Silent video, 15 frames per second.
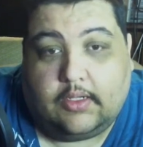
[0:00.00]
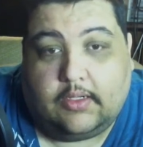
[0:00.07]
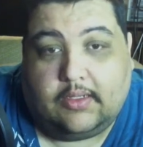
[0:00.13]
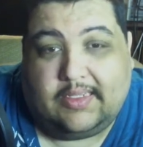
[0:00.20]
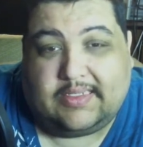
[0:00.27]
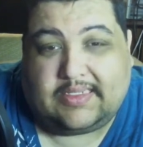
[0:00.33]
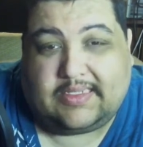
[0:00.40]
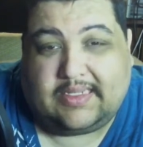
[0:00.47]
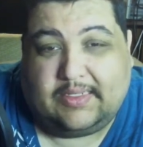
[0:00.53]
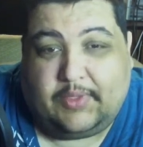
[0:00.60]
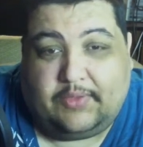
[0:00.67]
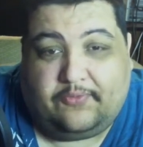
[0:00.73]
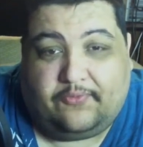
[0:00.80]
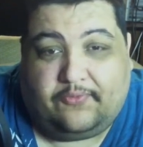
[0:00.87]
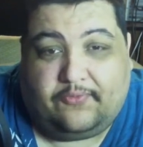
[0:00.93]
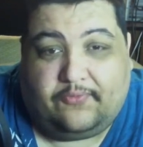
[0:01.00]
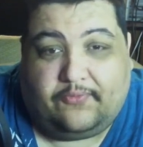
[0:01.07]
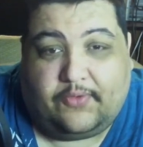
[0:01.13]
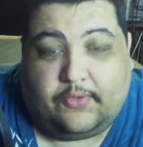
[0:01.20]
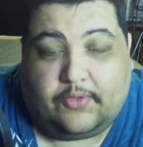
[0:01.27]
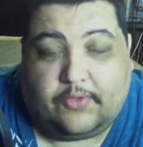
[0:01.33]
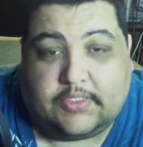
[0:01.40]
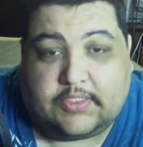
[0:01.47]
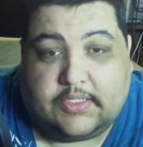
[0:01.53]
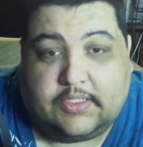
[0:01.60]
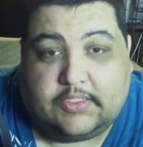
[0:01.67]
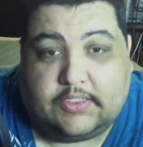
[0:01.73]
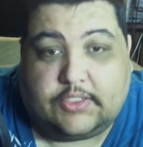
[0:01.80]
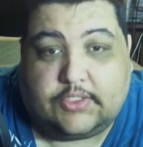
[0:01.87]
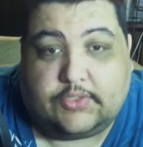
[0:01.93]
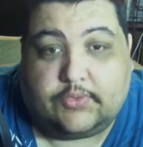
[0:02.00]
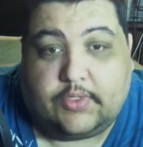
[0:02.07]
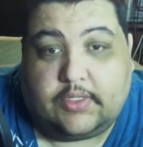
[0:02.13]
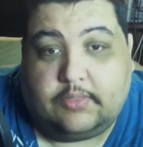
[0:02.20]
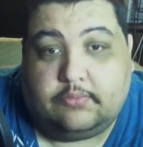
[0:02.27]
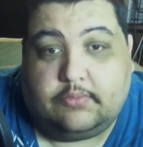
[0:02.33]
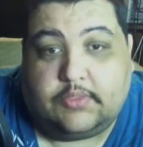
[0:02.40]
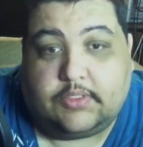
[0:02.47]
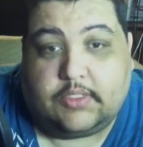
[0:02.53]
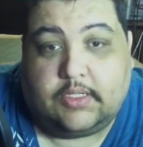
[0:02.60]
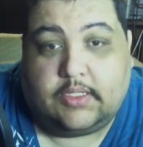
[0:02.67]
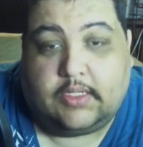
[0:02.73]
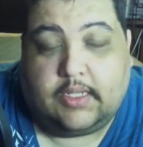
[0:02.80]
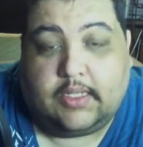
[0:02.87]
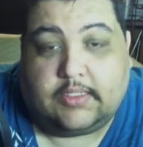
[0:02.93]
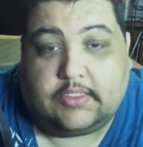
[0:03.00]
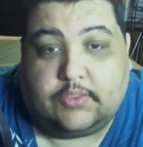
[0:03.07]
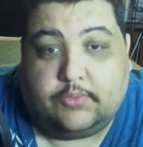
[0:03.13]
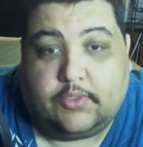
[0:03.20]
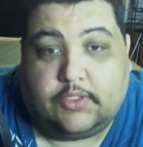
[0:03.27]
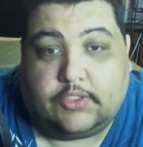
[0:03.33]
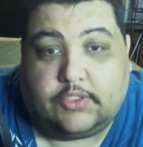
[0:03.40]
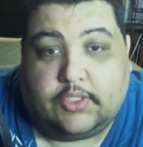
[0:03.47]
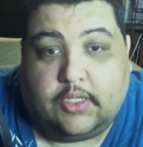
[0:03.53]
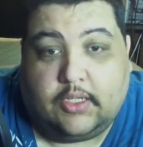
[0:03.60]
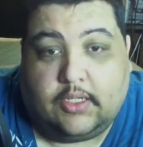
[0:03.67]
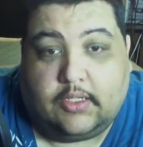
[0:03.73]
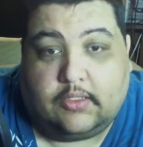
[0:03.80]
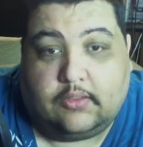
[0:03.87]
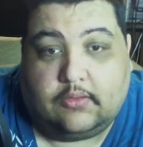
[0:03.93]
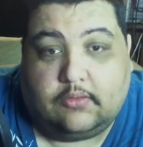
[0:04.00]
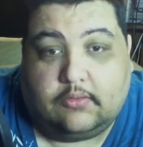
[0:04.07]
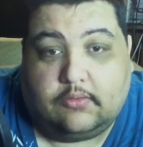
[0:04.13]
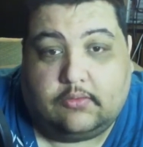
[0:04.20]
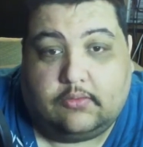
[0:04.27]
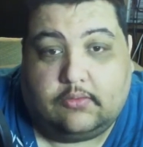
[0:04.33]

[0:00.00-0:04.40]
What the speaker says: it's going to be focused on streams and not so much on